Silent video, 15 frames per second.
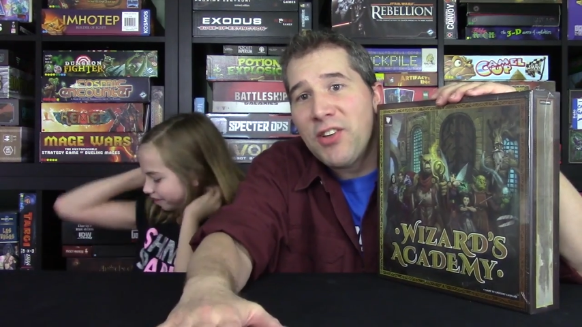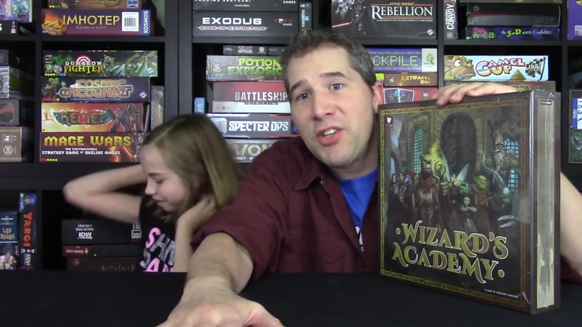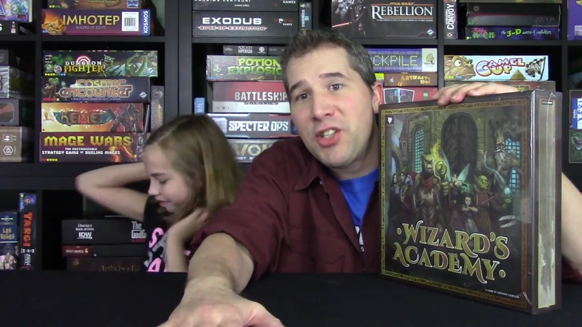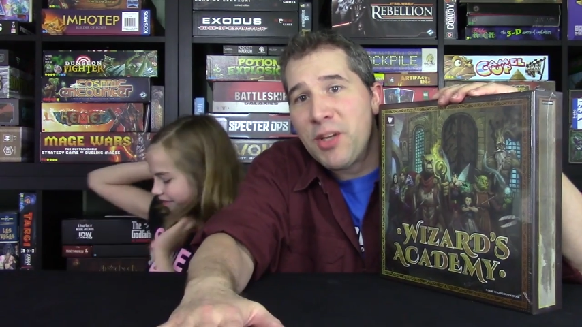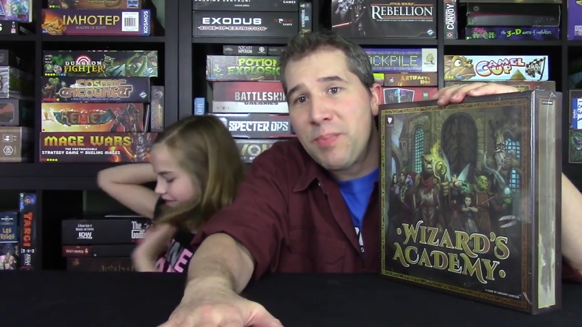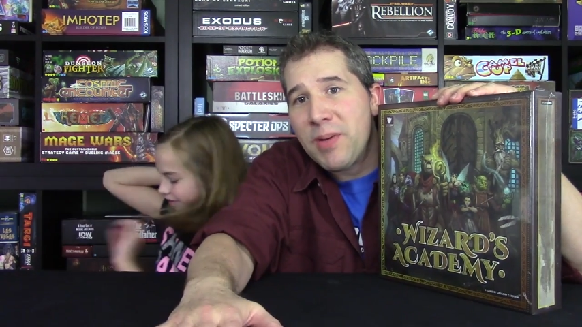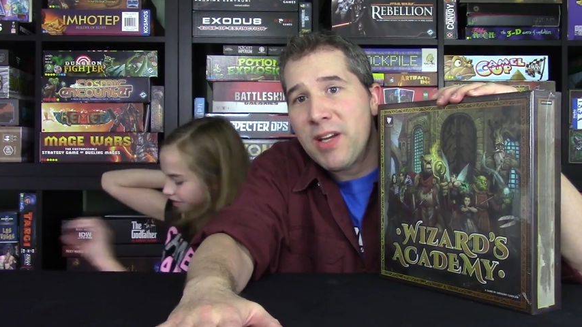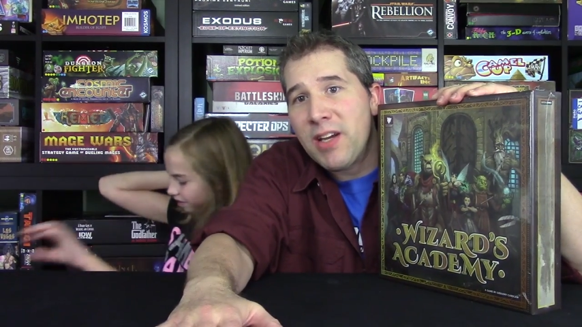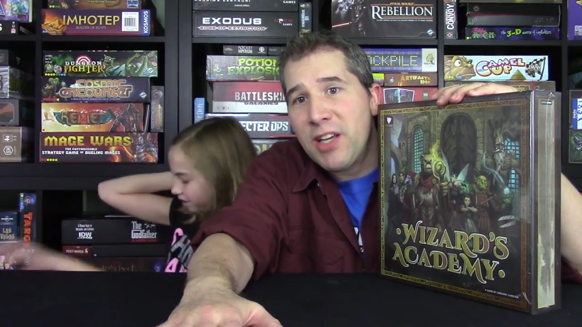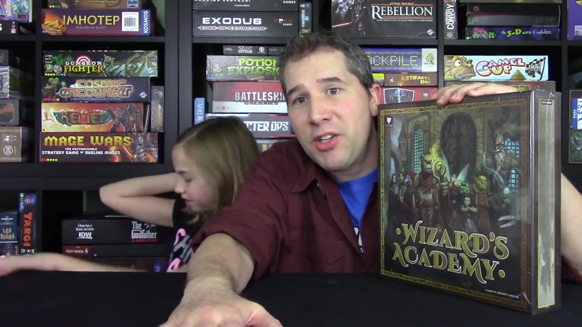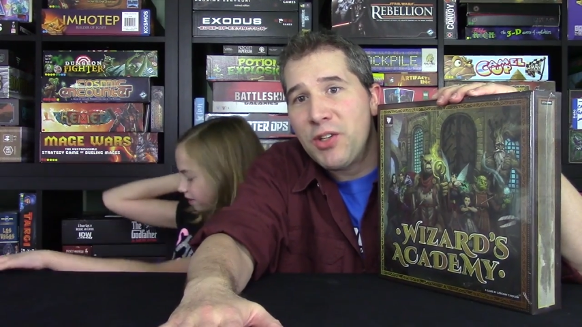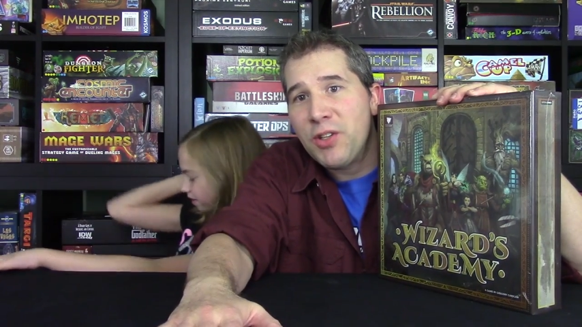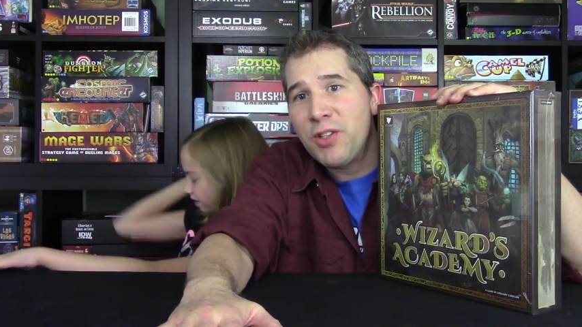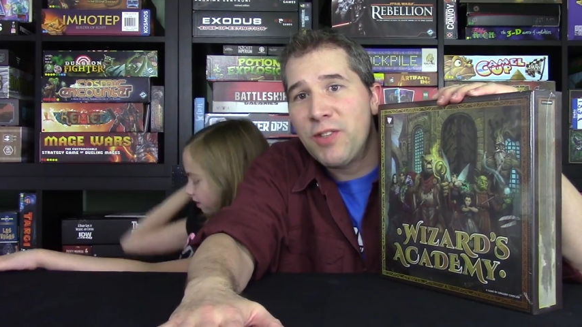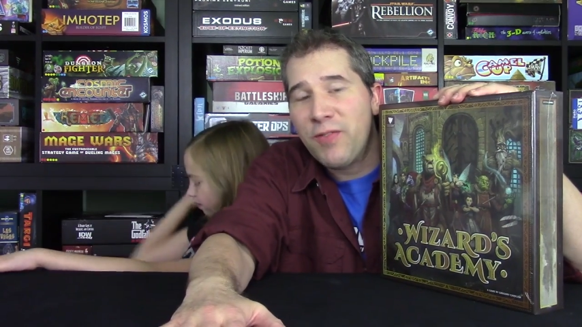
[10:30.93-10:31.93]
Speaker 1: their shipping
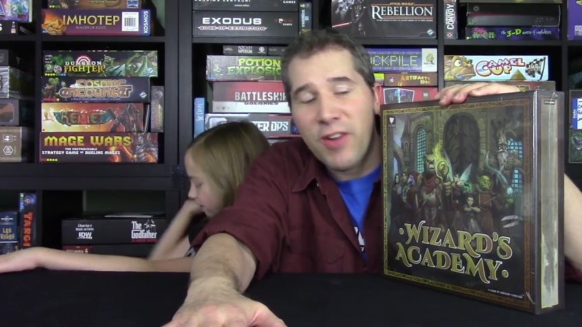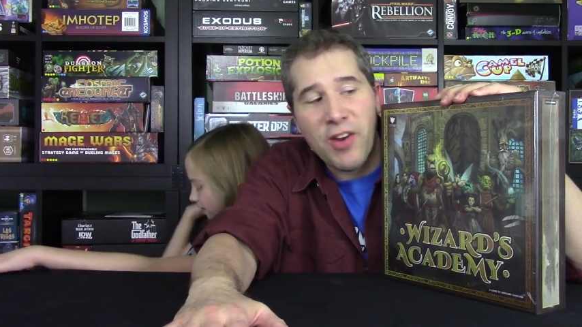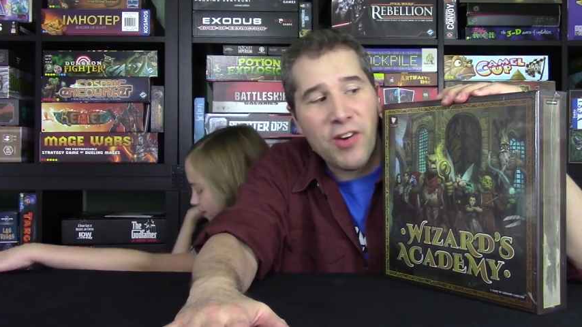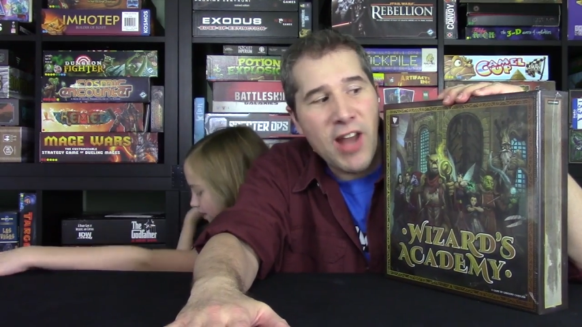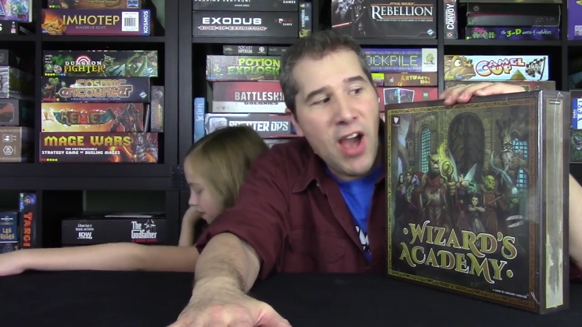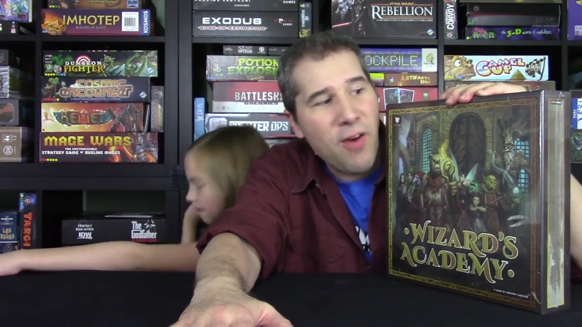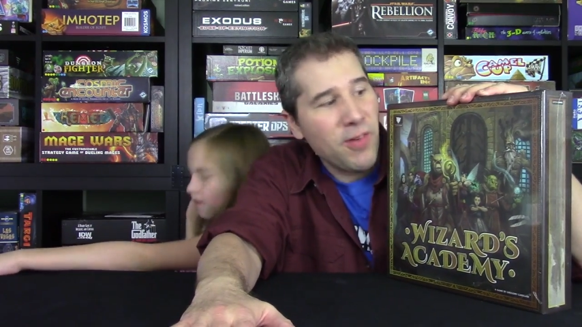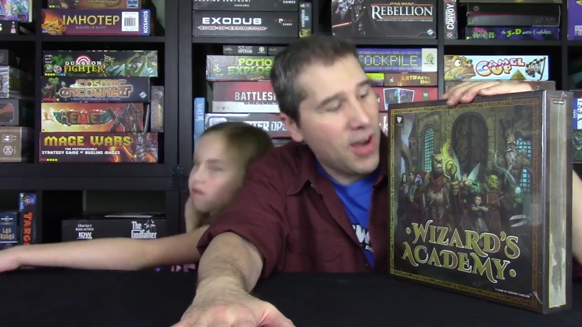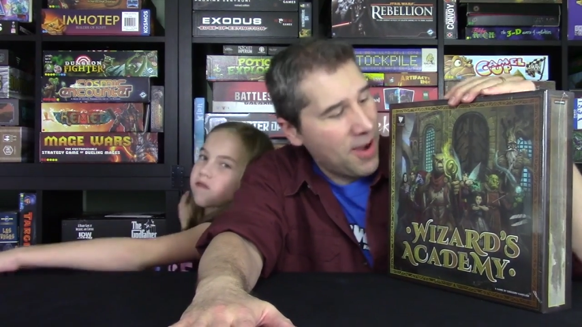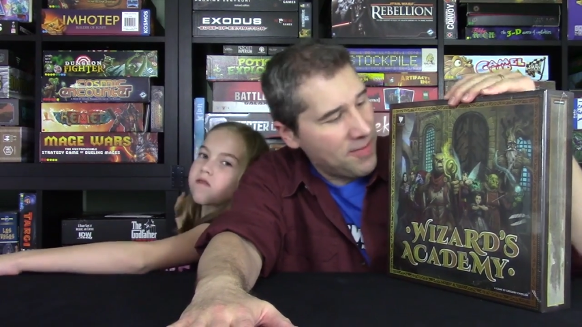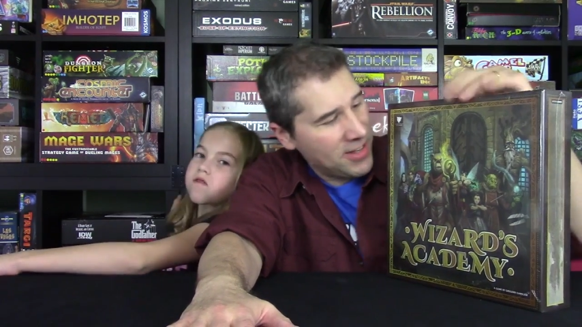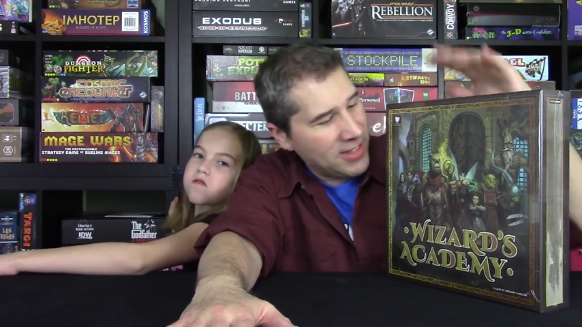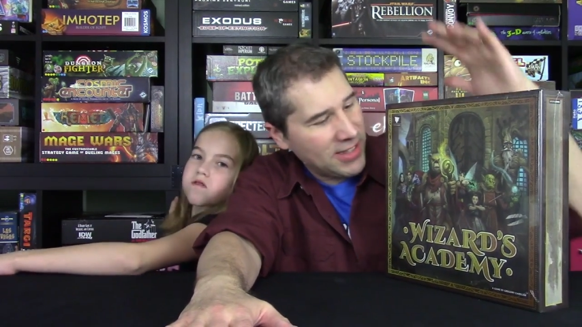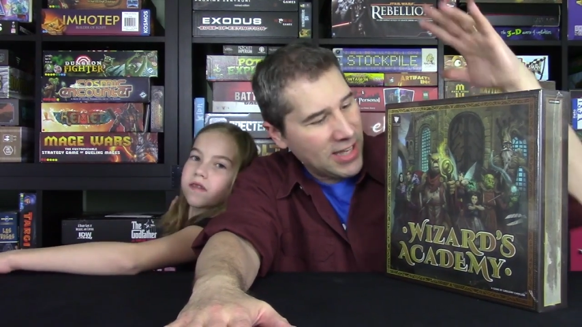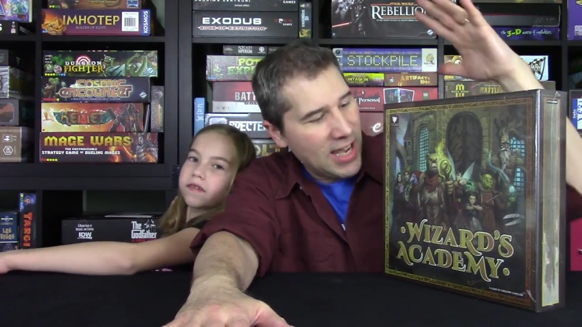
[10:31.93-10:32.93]
issues figured out,
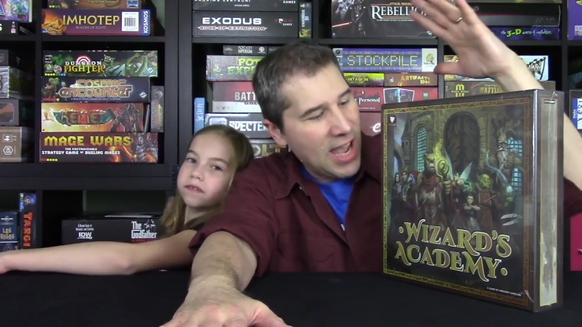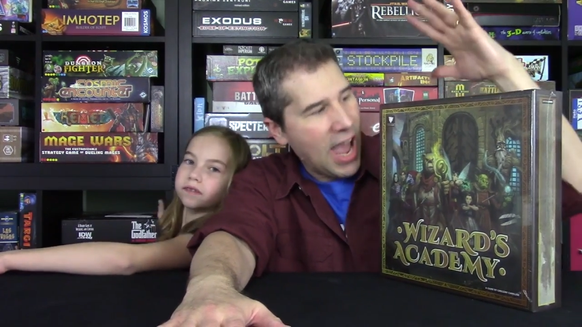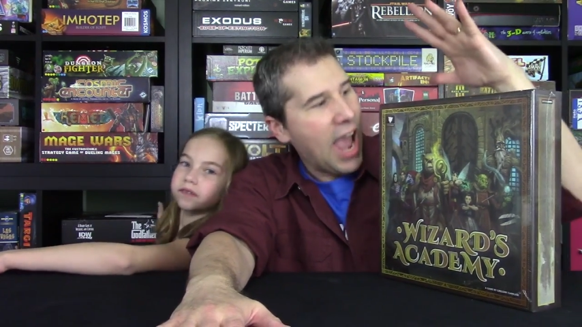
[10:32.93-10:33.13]
obviously,